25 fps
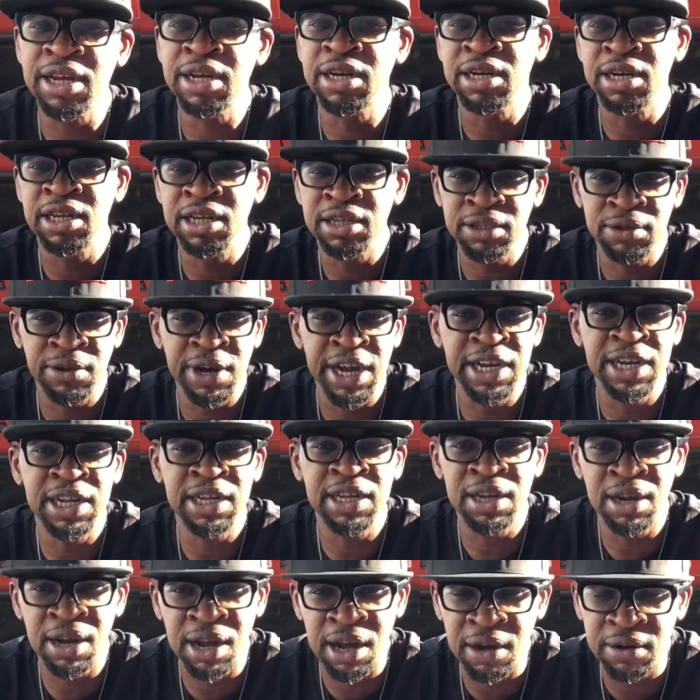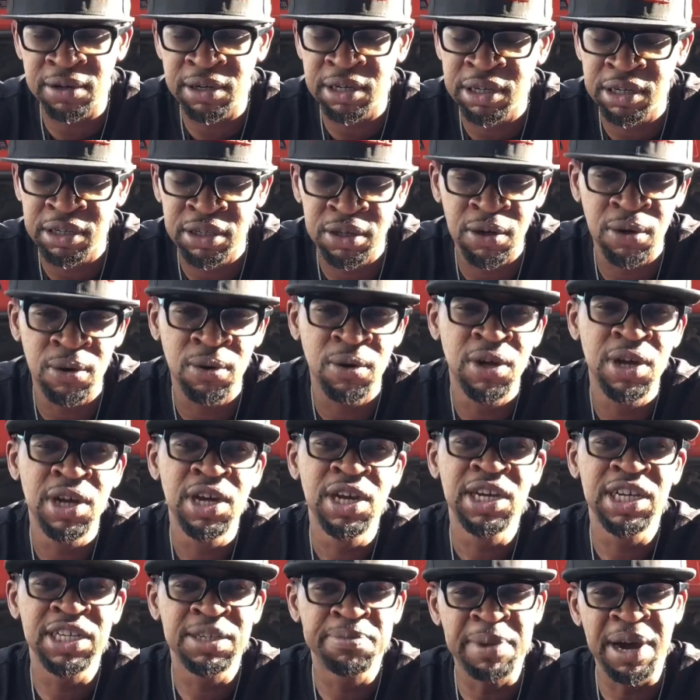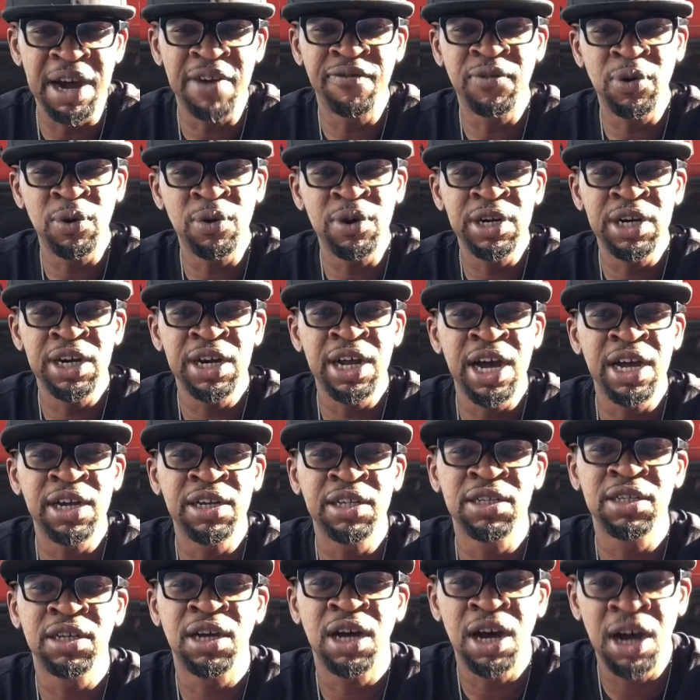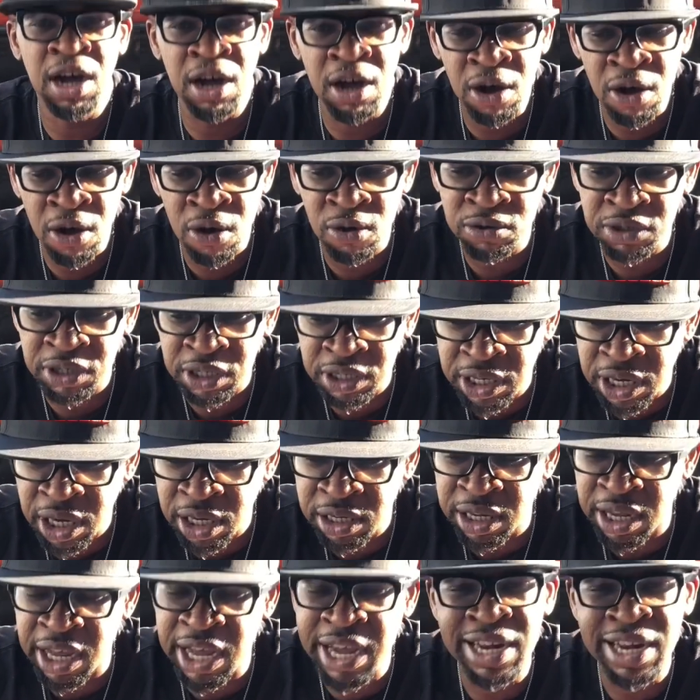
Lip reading: of this, so I had to get all of it. So it's about $400 all together.